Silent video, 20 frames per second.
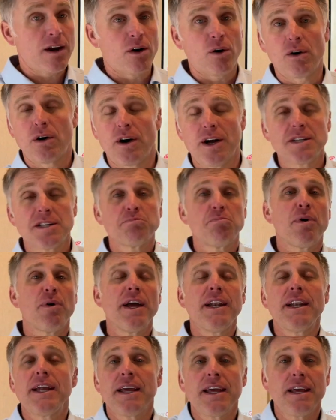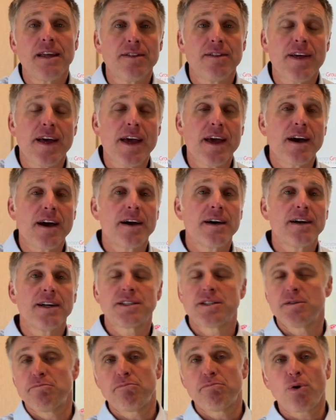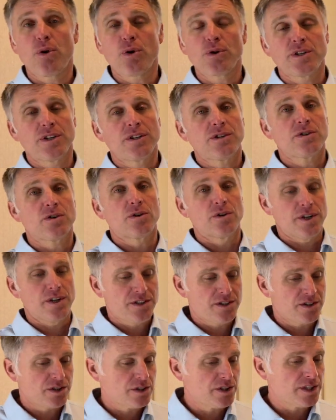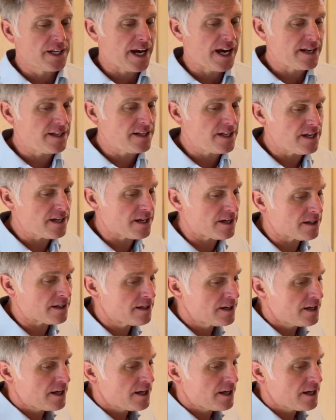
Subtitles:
or es buena idea, it's important, or it's a good idea,